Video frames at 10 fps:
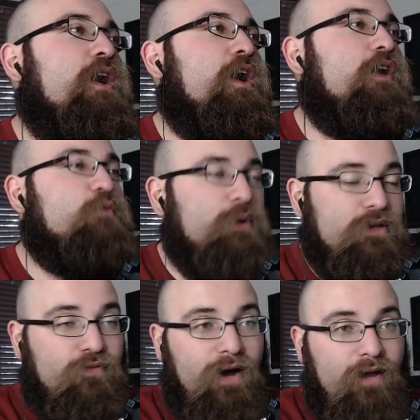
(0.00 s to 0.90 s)
of week
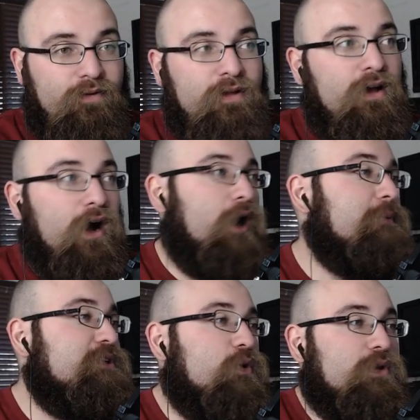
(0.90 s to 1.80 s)
5. I'll
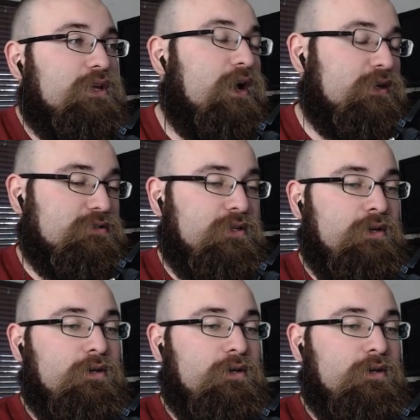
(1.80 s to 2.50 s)
be totally honest.